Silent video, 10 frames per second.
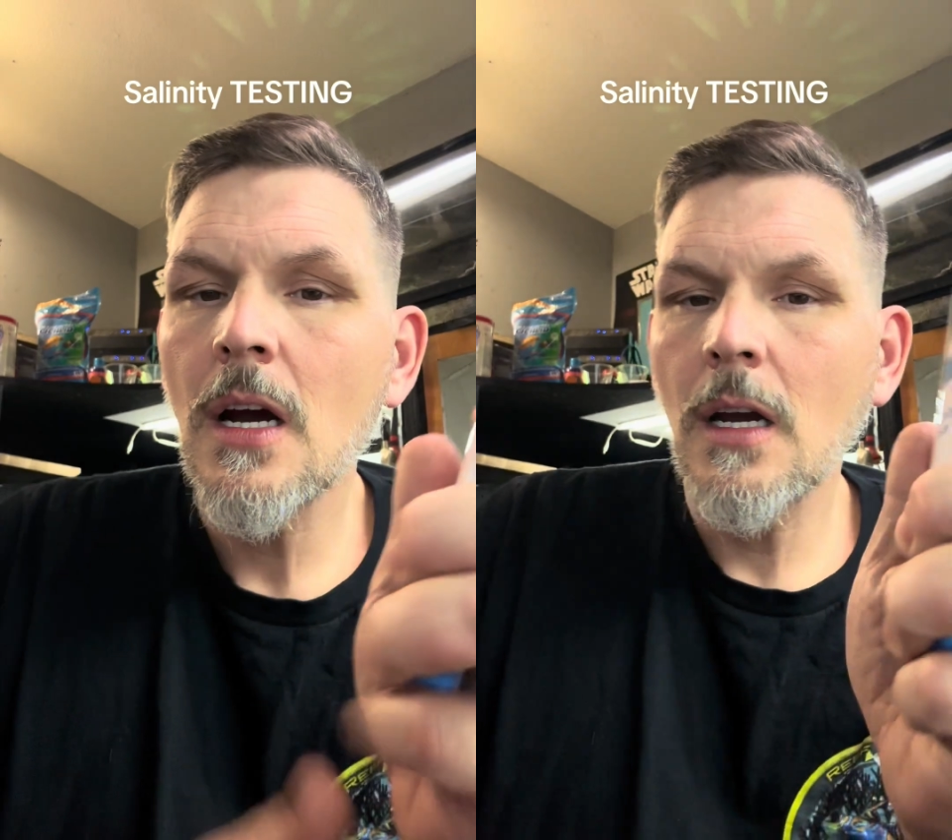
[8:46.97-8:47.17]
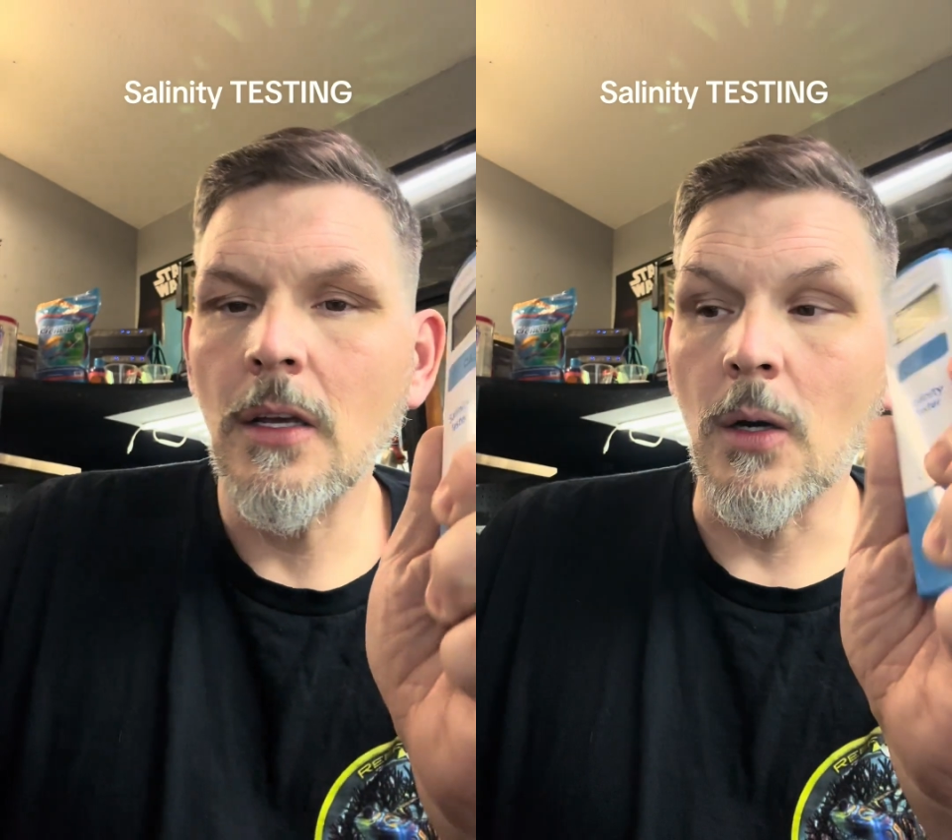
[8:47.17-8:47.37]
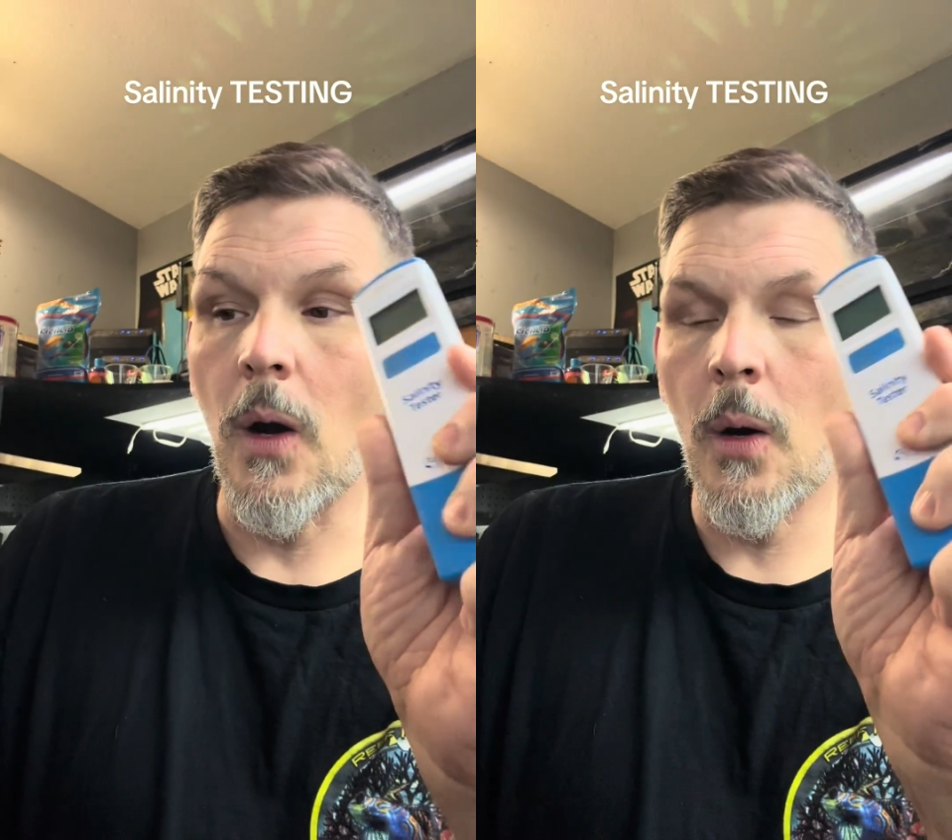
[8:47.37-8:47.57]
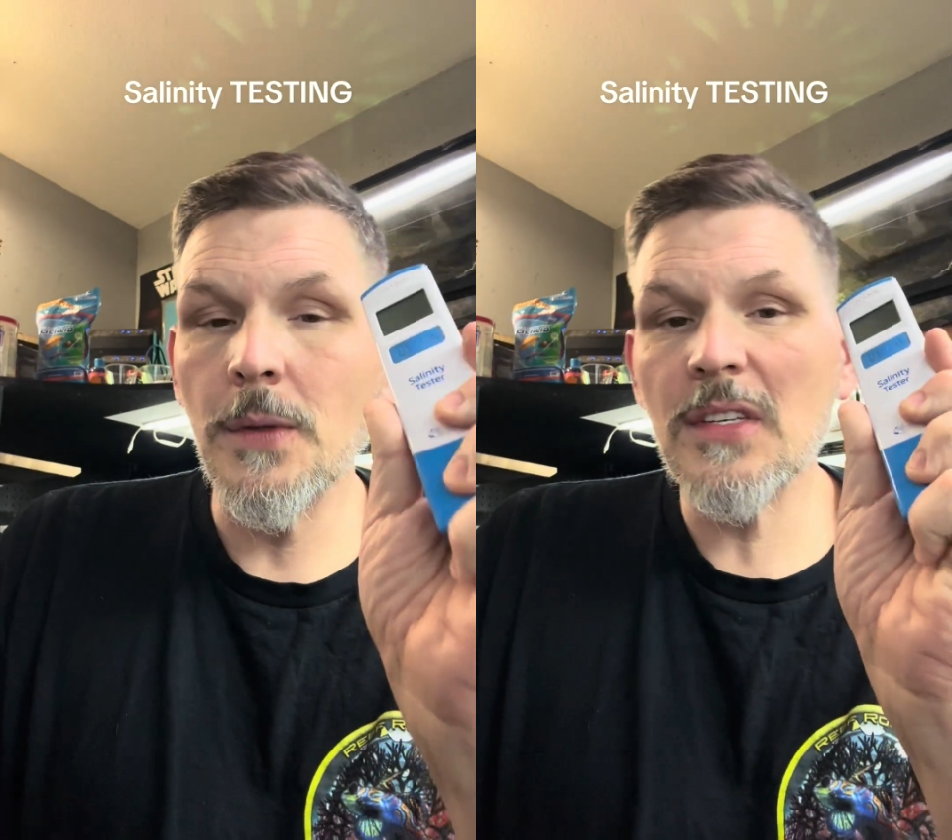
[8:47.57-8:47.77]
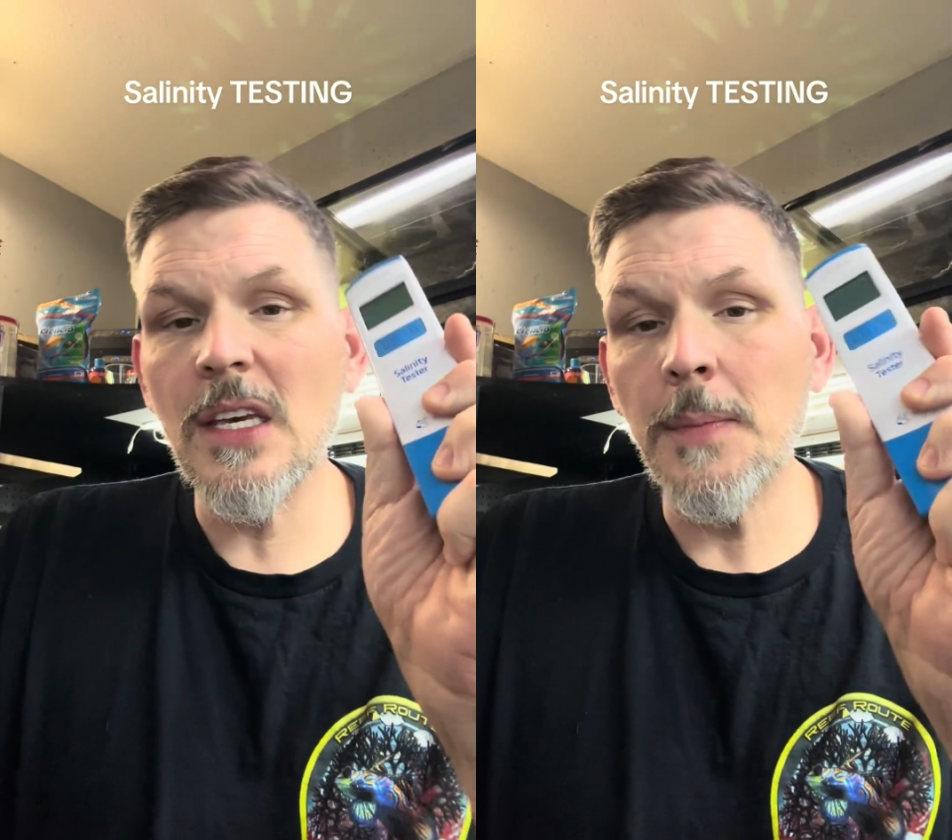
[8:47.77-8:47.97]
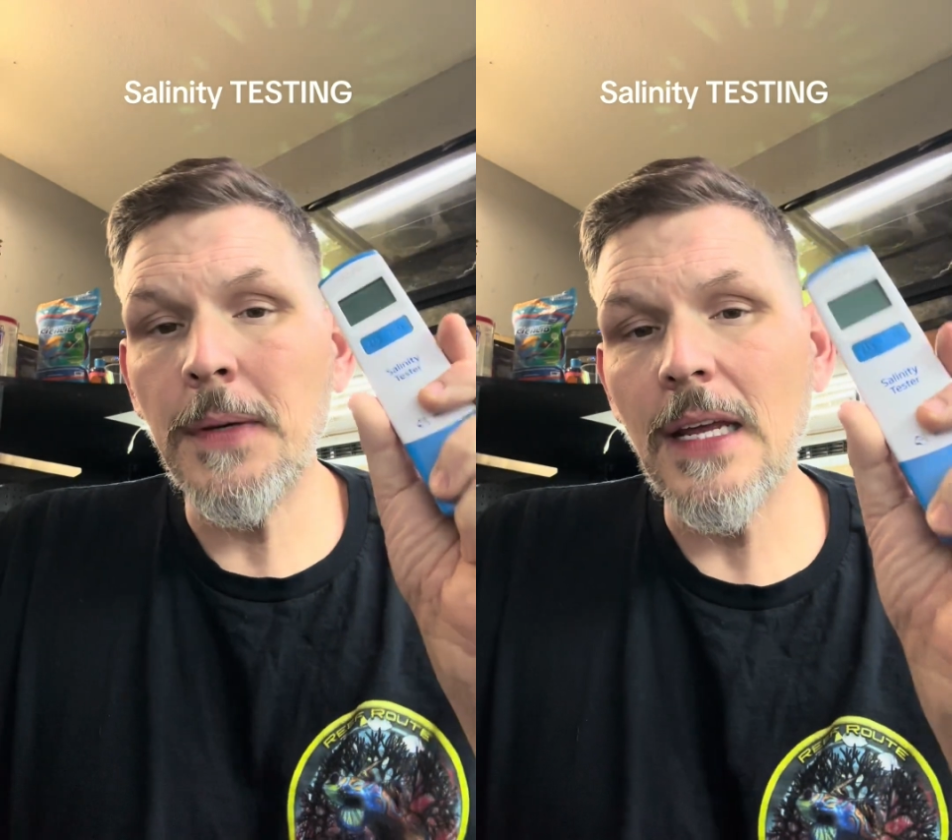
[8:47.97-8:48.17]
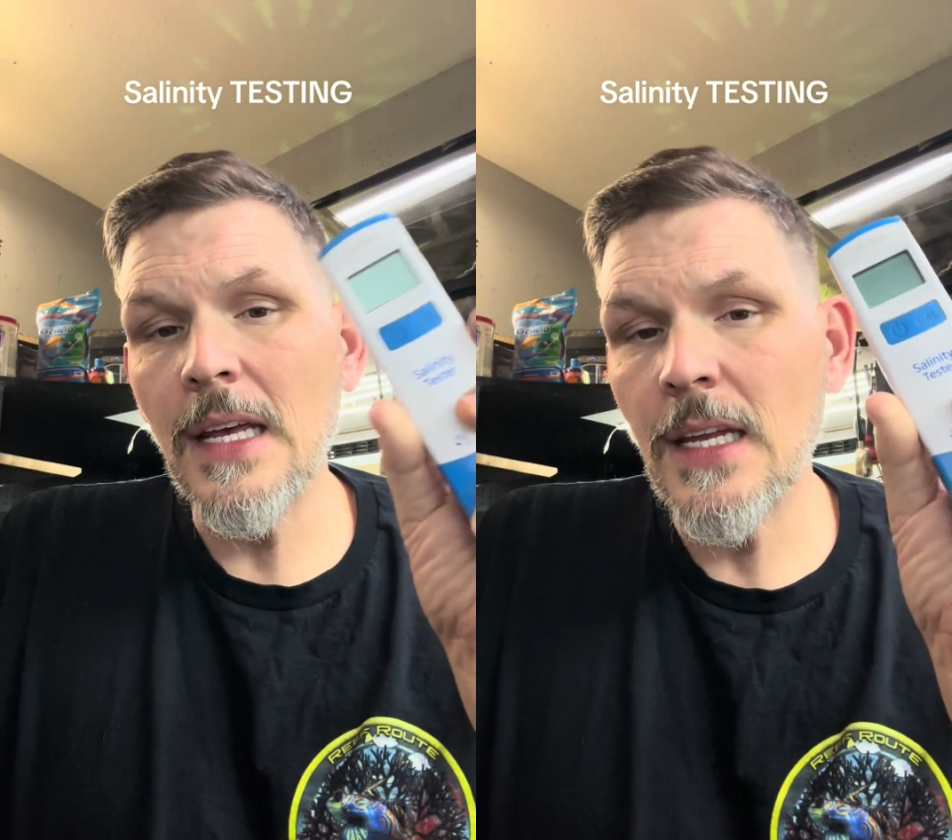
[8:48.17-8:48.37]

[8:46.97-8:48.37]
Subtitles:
you know, always keep it in